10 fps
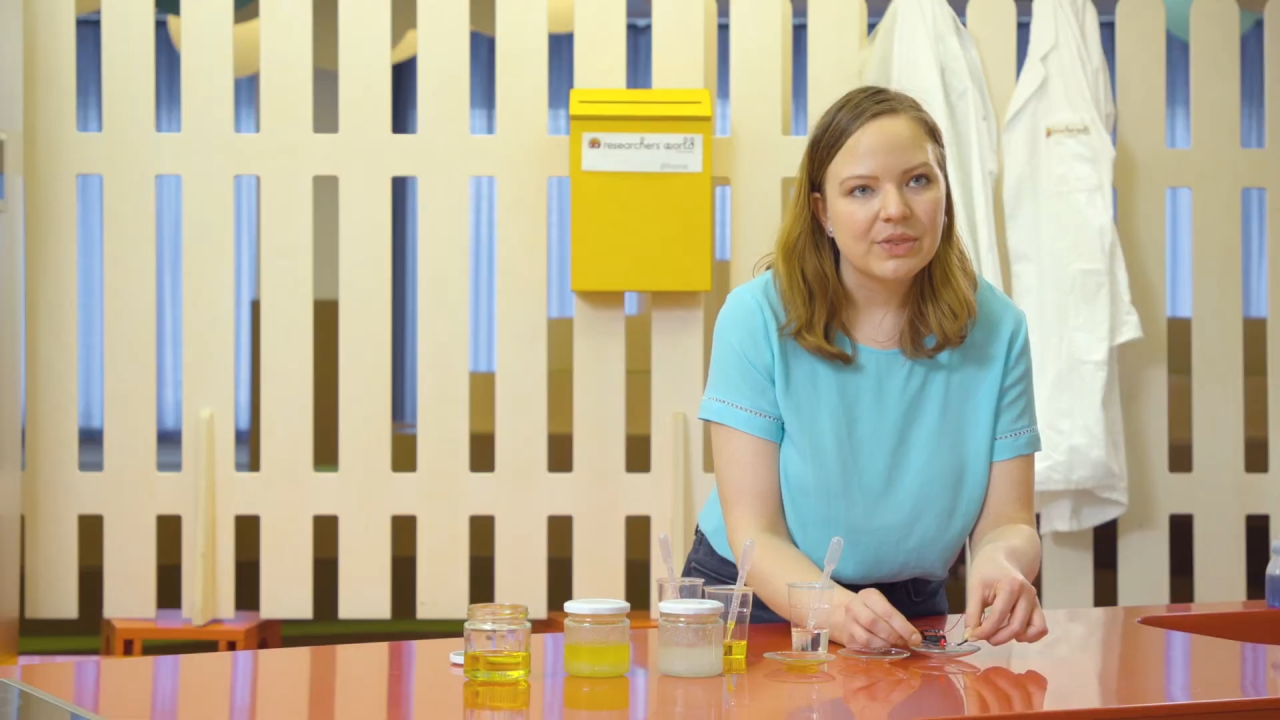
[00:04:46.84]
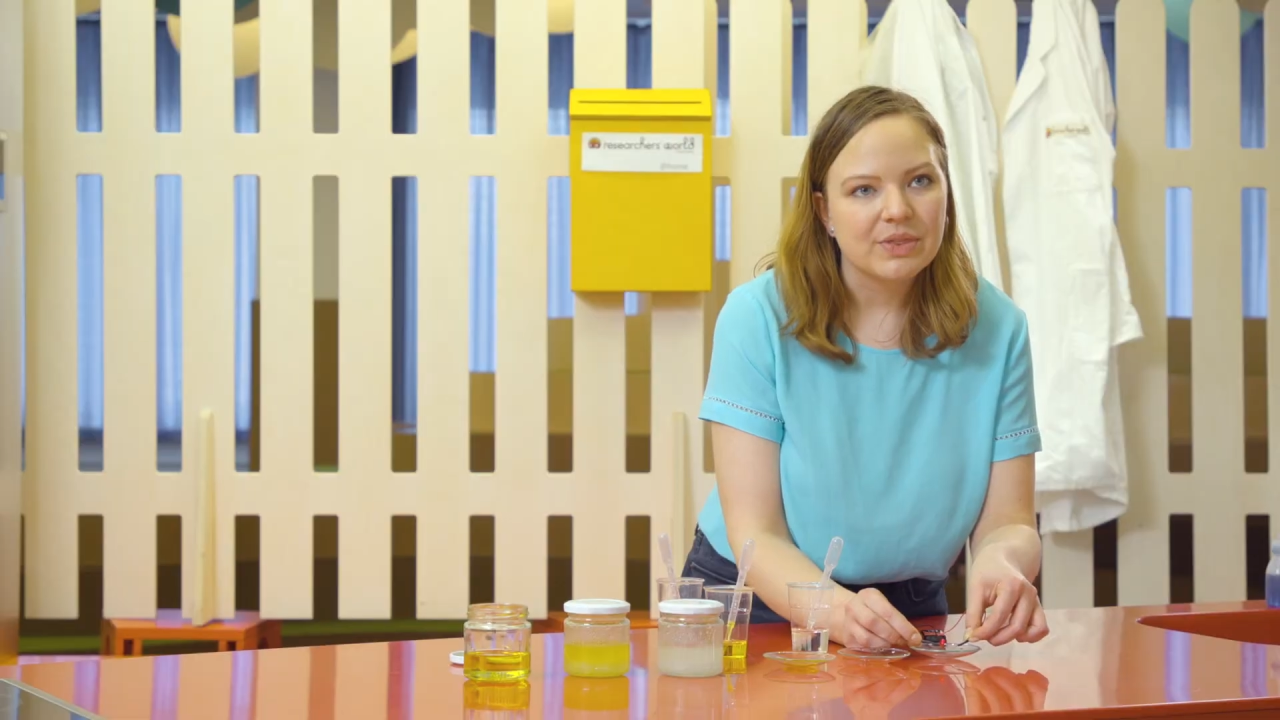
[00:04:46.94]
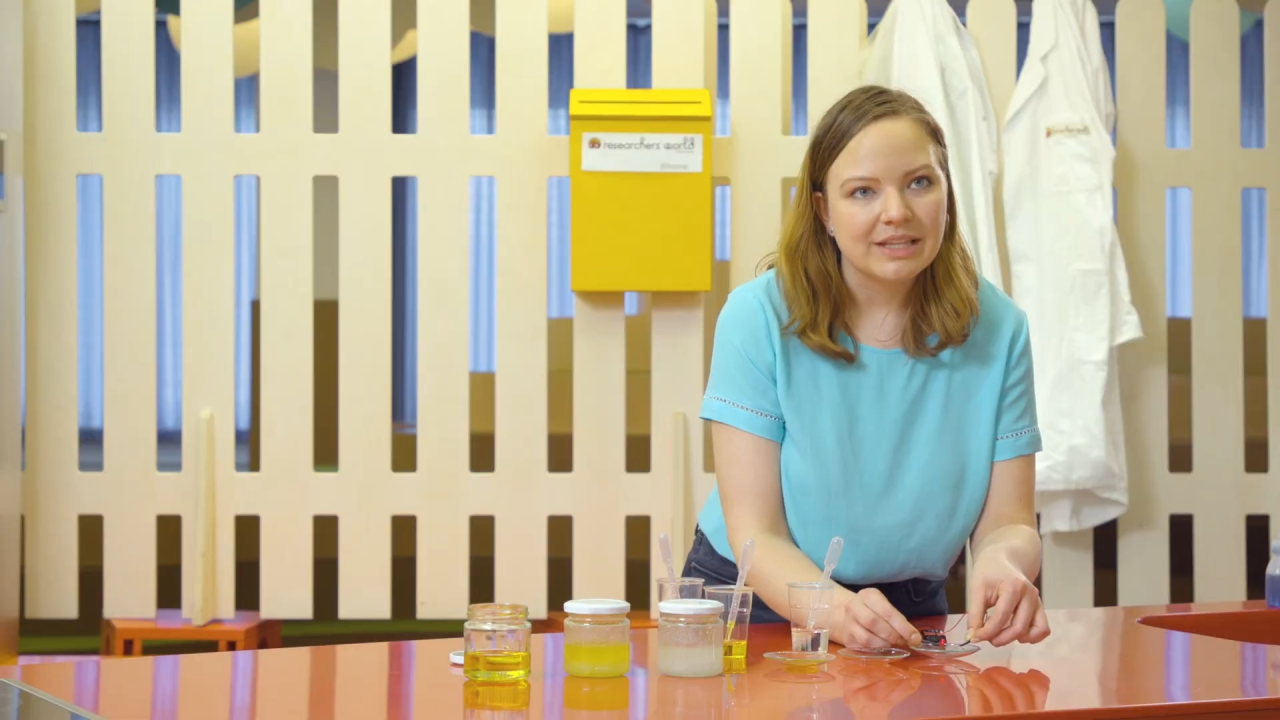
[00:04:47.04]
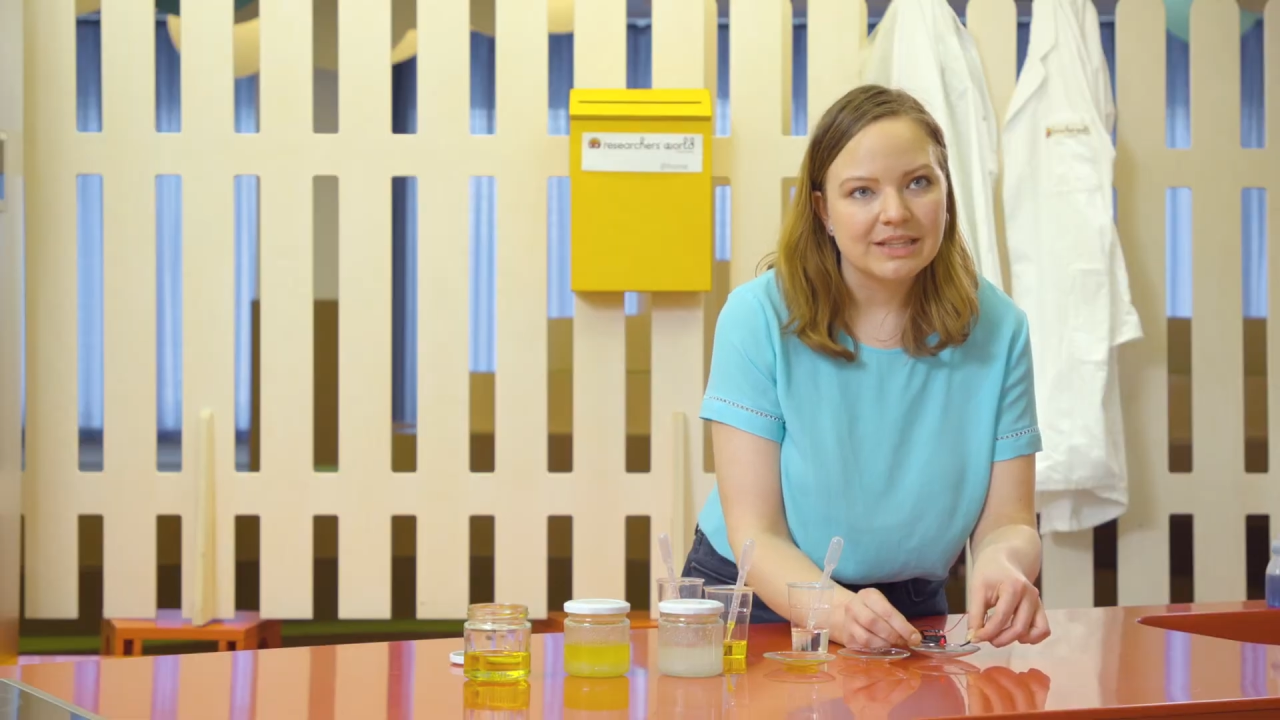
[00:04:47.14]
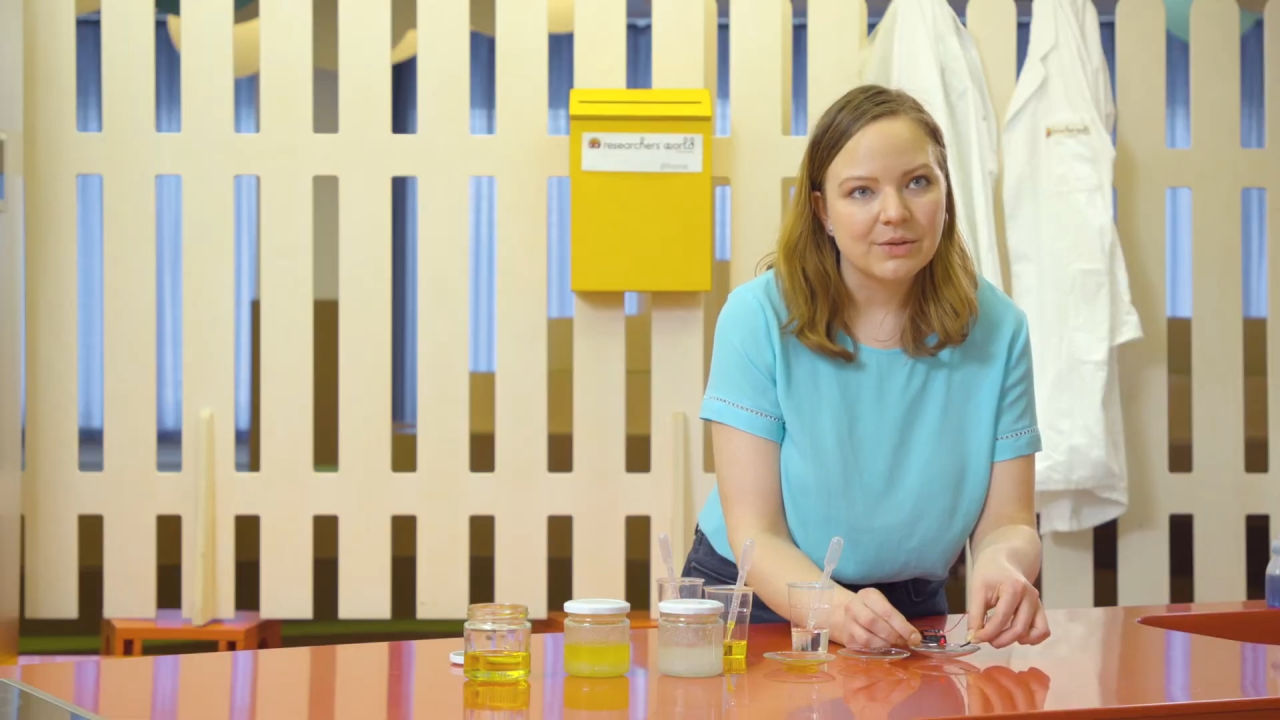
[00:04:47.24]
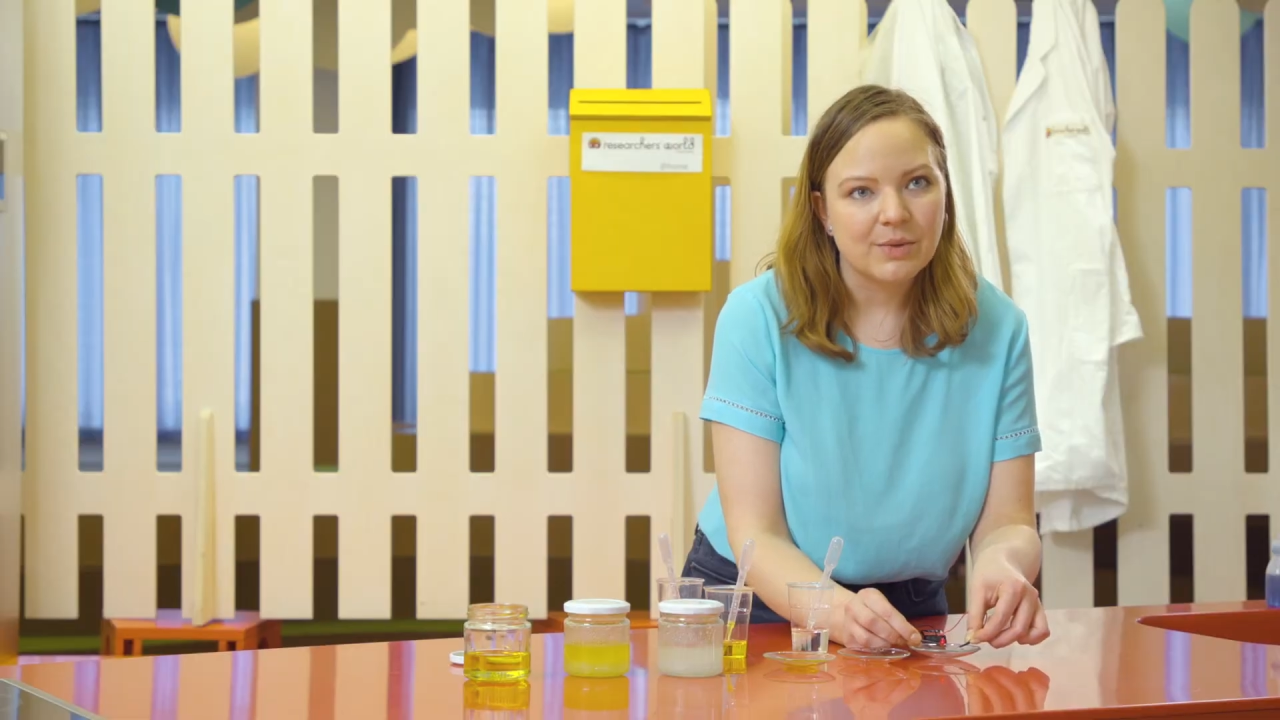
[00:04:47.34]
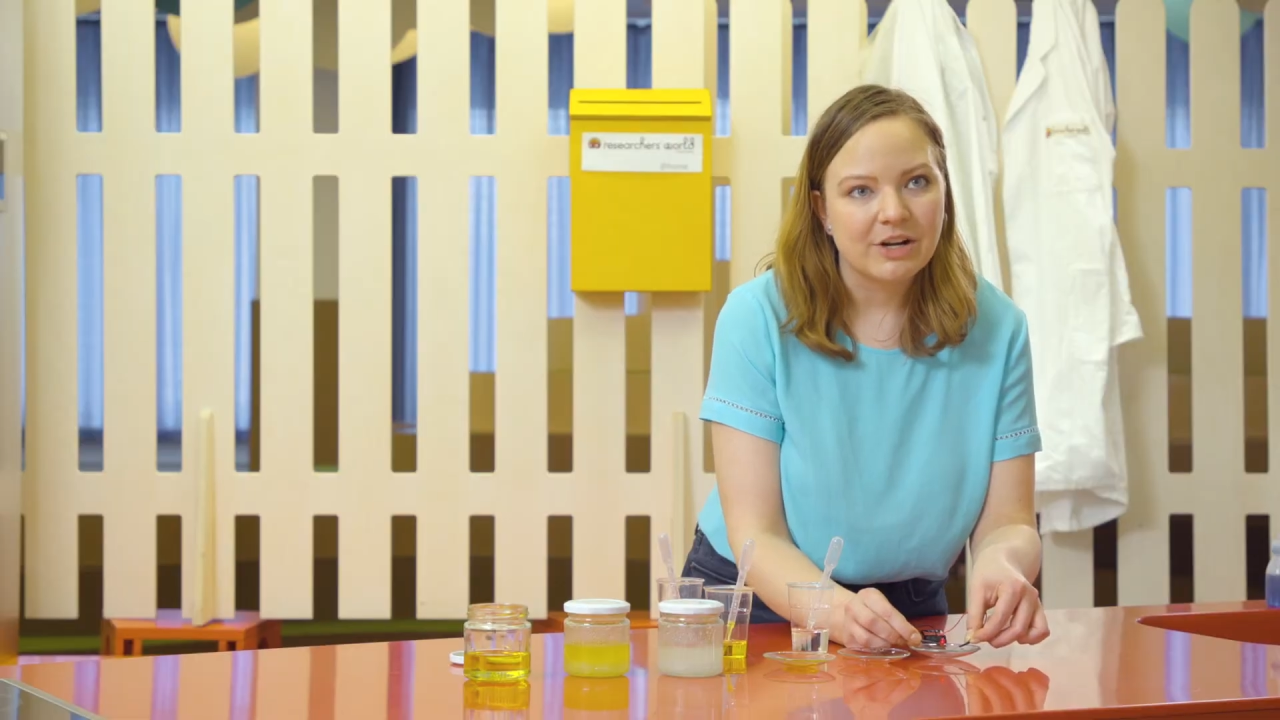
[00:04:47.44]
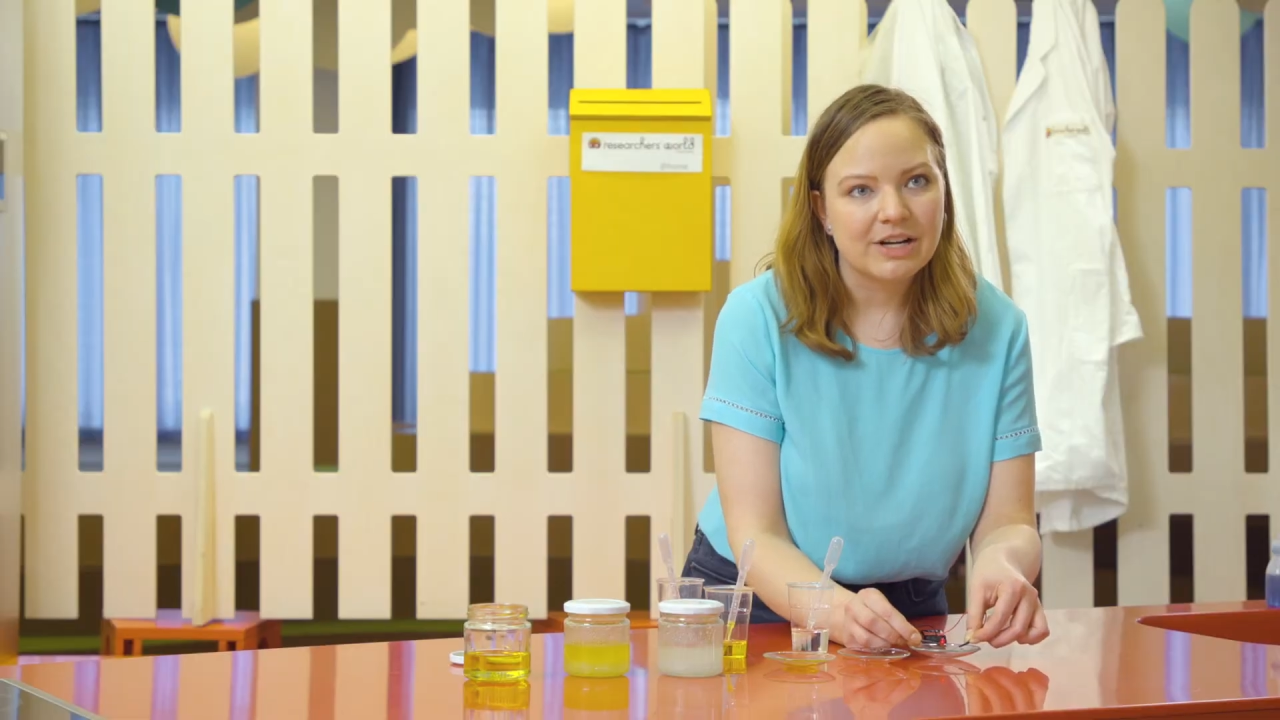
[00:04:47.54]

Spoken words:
that the water